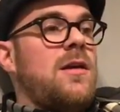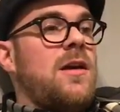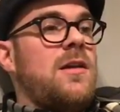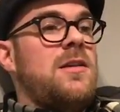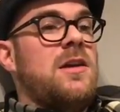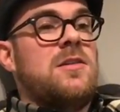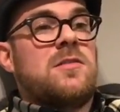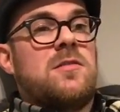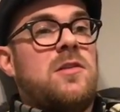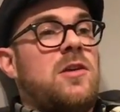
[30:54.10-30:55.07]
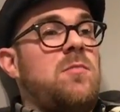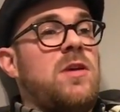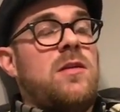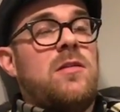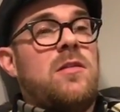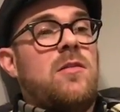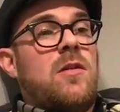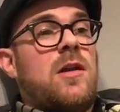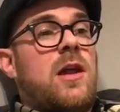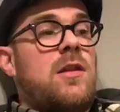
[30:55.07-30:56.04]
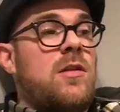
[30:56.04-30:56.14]
and you could be, you know,
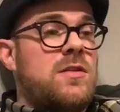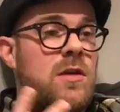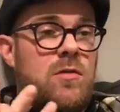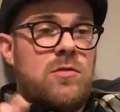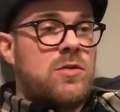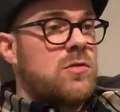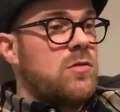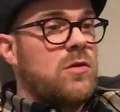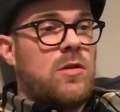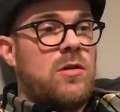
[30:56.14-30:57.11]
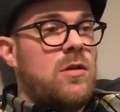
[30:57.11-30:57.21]
and then the sound's so good,